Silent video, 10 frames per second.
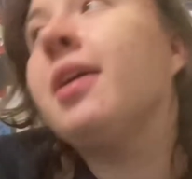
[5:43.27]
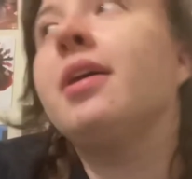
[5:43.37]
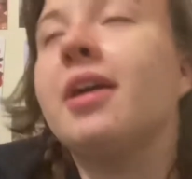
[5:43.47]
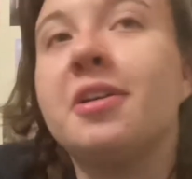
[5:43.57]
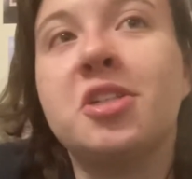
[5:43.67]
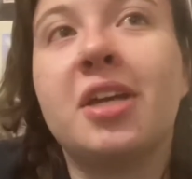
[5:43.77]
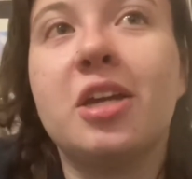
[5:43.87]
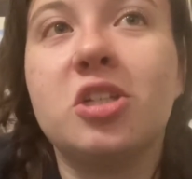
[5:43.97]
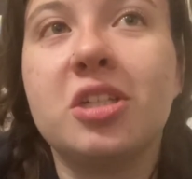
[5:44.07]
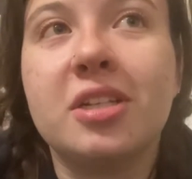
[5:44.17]

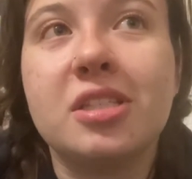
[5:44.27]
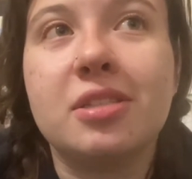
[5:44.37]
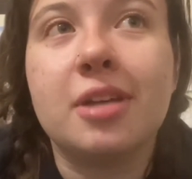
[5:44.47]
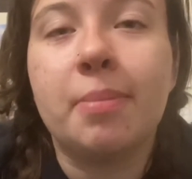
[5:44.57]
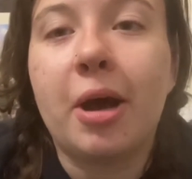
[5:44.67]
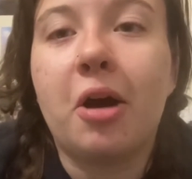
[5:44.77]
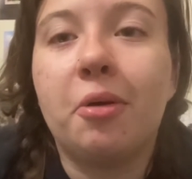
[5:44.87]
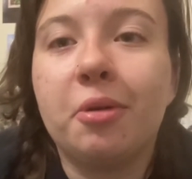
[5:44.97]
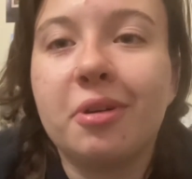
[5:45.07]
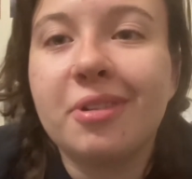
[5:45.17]
Education is about,
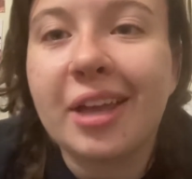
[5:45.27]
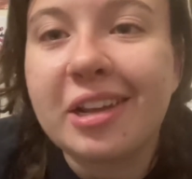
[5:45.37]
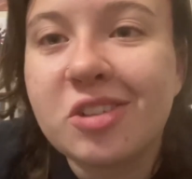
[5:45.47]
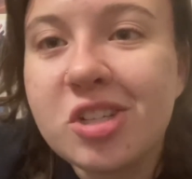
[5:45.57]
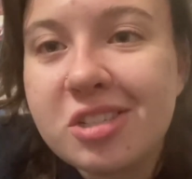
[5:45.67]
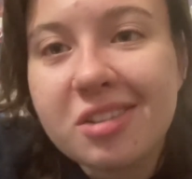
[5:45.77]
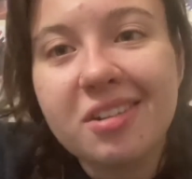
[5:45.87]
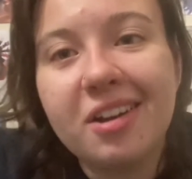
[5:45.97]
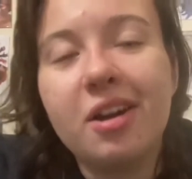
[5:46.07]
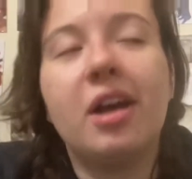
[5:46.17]
like, just,
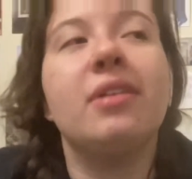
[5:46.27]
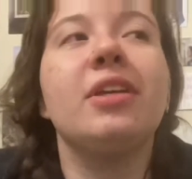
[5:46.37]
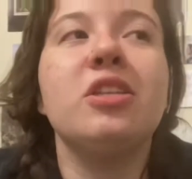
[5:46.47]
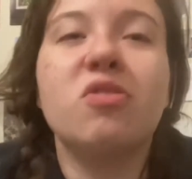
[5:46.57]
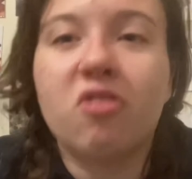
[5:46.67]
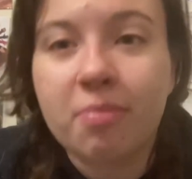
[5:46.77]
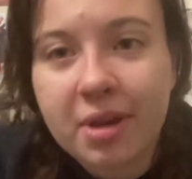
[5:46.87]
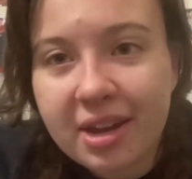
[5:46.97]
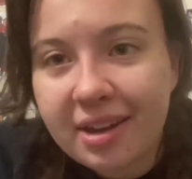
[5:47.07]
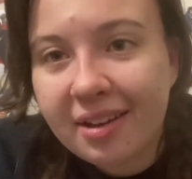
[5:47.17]
at least for
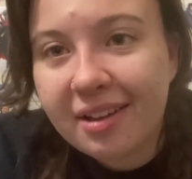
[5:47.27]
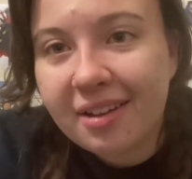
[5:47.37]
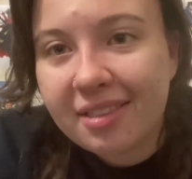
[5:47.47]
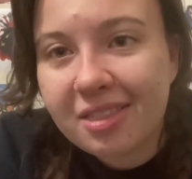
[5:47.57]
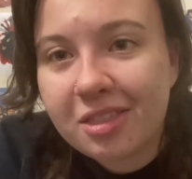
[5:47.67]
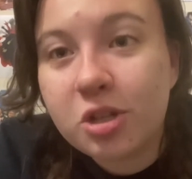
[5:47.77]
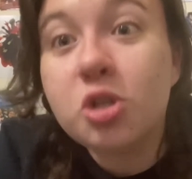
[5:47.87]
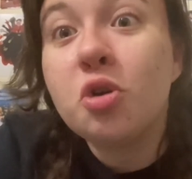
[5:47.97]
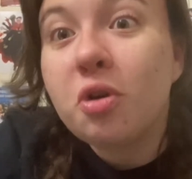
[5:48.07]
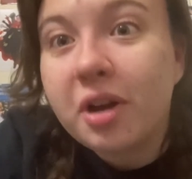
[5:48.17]
me, the
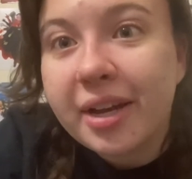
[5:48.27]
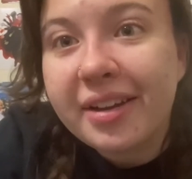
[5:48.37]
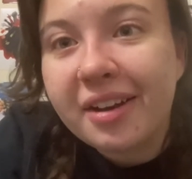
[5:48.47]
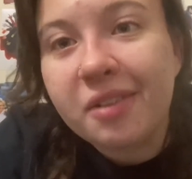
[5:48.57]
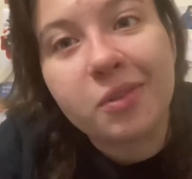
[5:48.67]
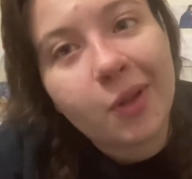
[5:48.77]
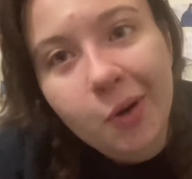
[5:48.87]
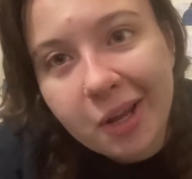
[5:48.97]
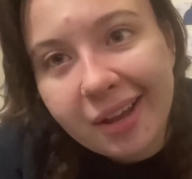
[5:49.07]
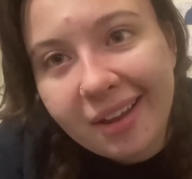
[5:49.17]
joy of
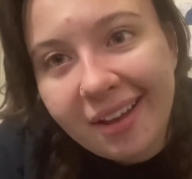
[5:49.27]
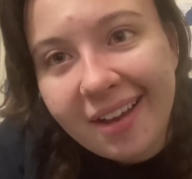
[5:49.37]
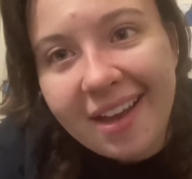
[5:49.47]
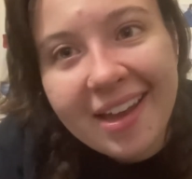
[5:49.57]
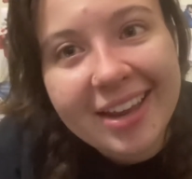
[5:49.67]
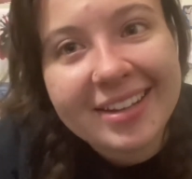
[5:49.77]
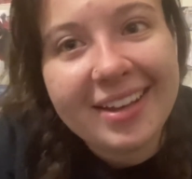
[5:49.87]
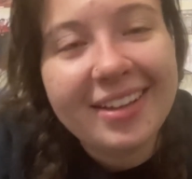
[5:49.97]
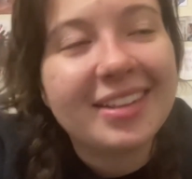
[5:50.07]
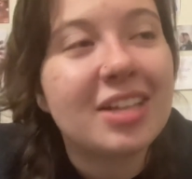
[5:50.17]
learning. And
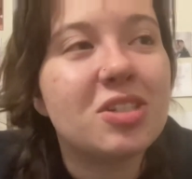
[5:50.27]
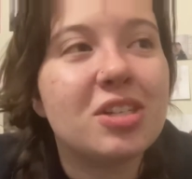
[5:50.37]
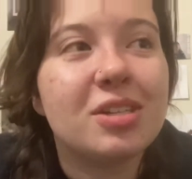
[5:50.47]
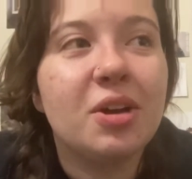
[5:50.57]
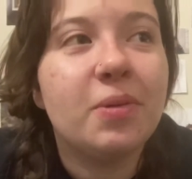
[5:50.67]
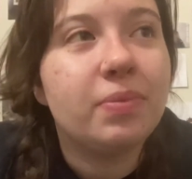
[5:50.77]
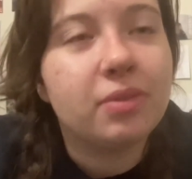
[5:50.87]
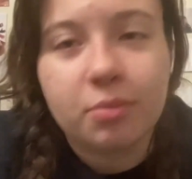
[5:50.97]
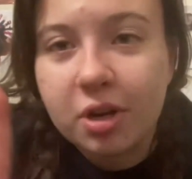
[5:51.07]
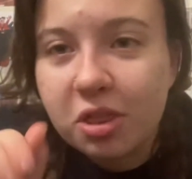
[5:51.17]
that's just
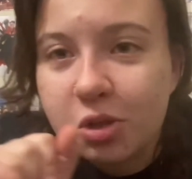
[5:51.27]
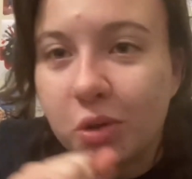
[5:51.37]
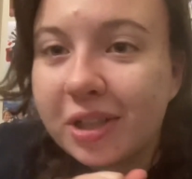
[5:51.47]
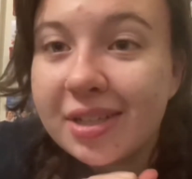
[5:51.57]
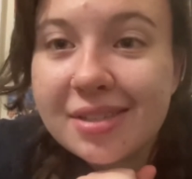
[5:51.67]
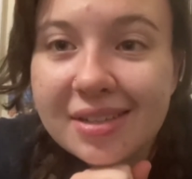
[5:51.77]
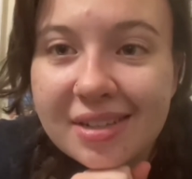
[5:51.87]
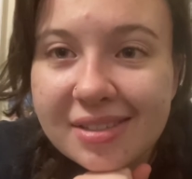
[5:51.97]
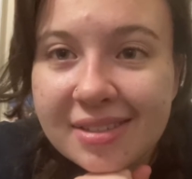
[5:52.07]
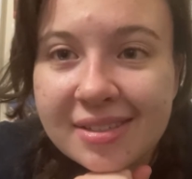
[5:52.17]
one of the dorkiest
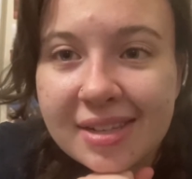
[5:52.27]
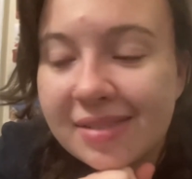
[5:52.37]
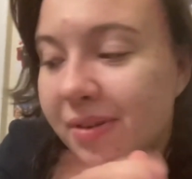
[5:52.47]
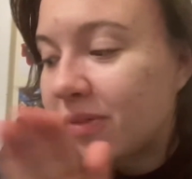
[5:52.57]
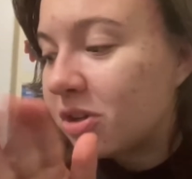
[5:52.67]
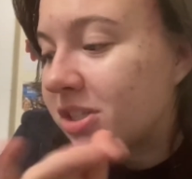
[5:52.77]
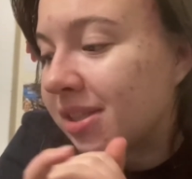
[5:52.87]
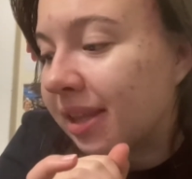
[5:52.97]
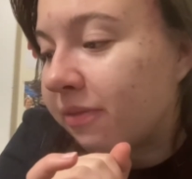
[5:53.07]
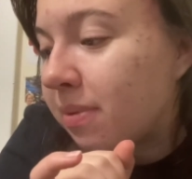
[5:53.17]
sentences that have ever just
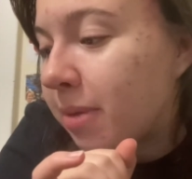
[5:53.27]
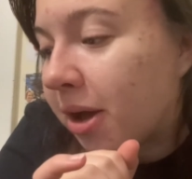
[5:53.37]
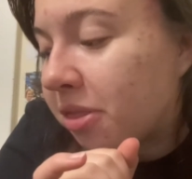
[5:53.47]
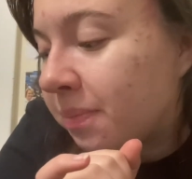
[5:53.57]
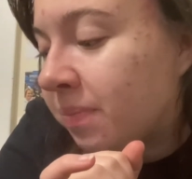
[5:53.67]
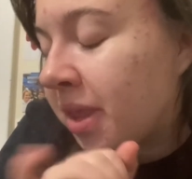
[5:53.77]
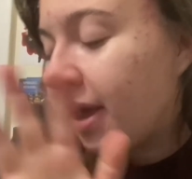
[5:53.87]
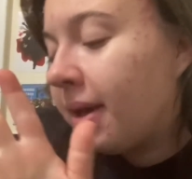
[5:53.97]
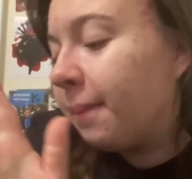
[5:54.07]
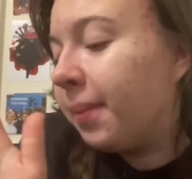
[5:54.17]
left my mouth,
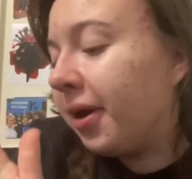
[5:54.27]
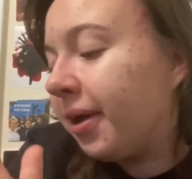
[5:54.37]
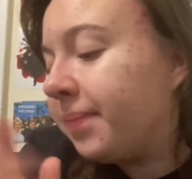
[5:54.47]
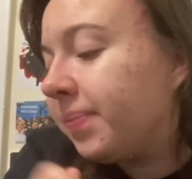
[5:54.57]
but